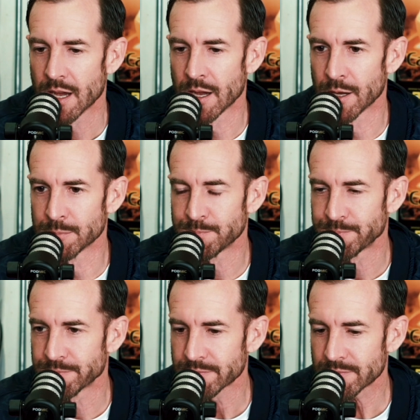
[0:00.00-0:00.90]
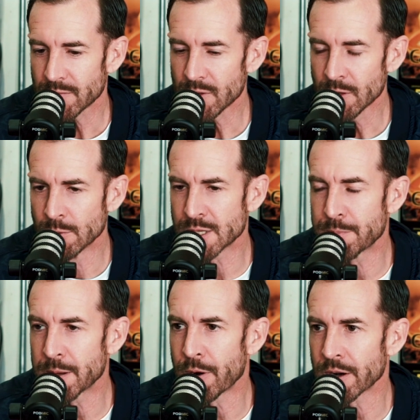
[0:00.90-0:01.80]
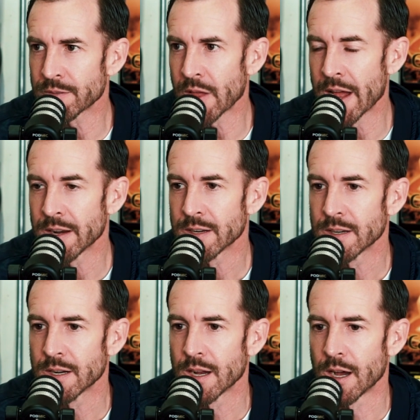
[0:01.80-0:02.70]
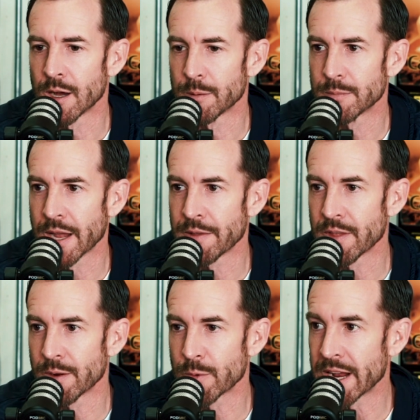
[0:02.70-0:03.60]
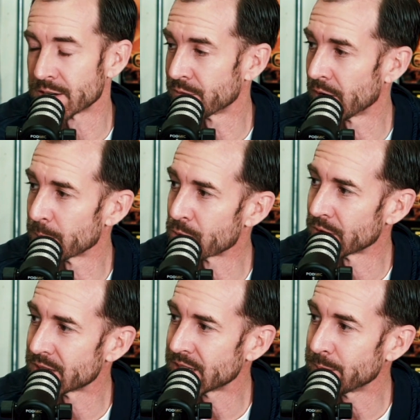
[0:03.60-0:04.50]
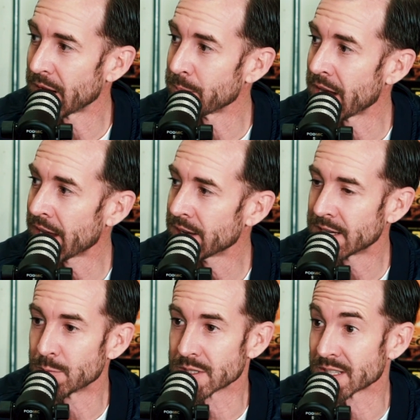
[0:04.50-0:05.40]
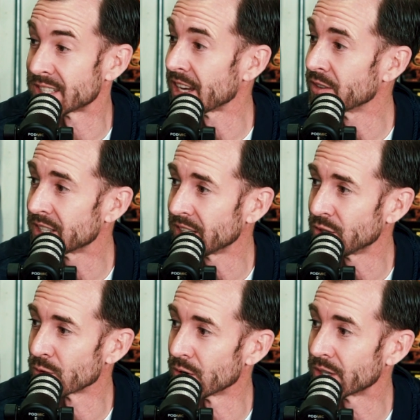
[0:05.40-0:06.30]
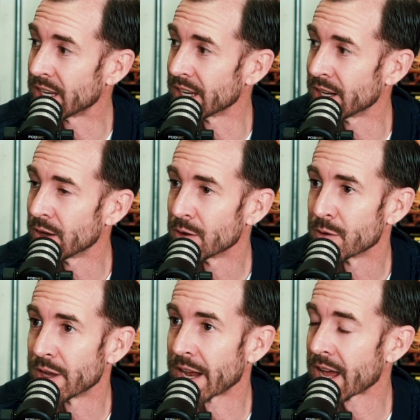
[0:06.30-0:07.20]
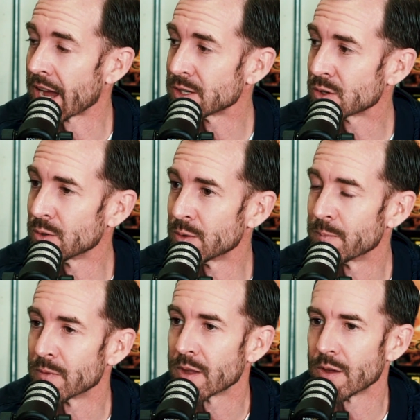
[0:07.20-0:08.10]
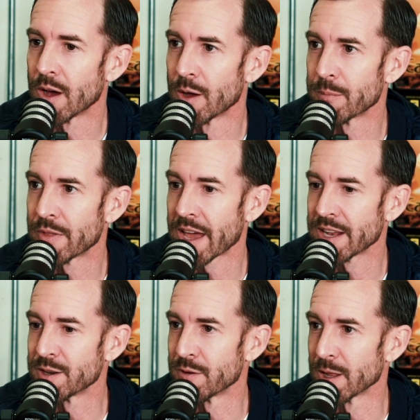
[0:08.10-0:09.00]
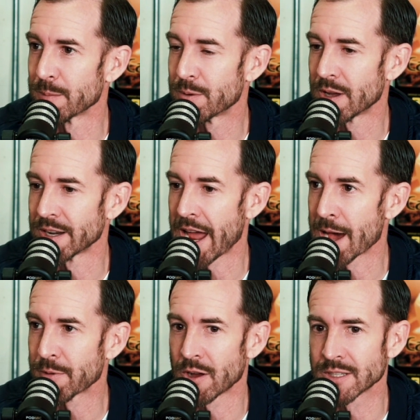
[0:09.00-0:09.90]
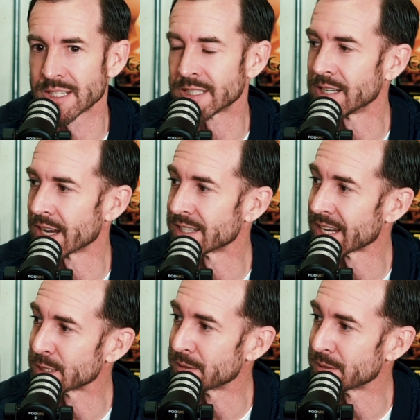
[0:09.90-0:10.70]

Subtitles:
was a big part of that. And then we had a developer on the team named Nate. He was a 17-year-old kid at a high school that had developed an app called 69 Sex